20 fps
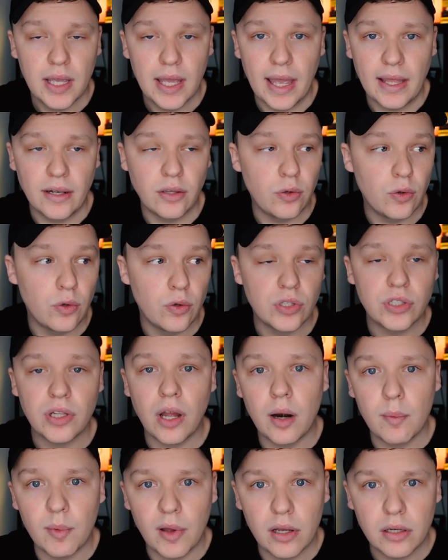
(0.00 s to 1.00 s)
into
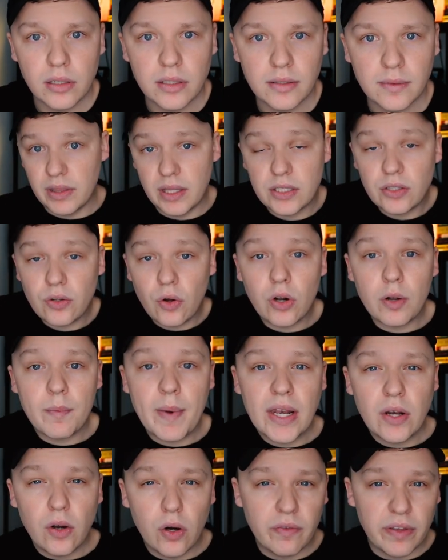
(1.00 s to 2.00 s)
Starbucks, the stock
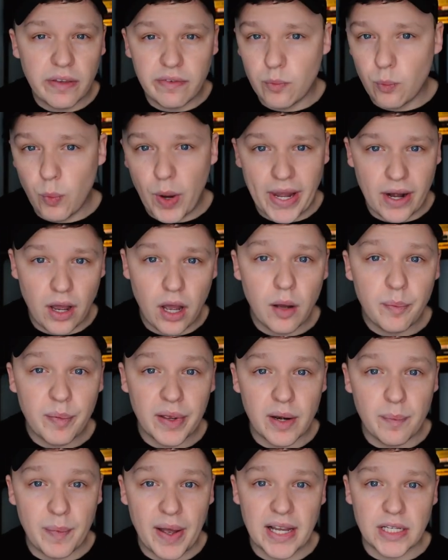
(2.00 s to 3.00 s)
might not have even went up
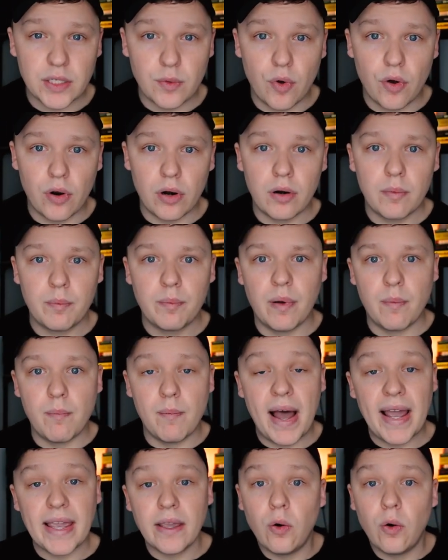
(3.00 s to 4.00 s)
in the past quarter, but my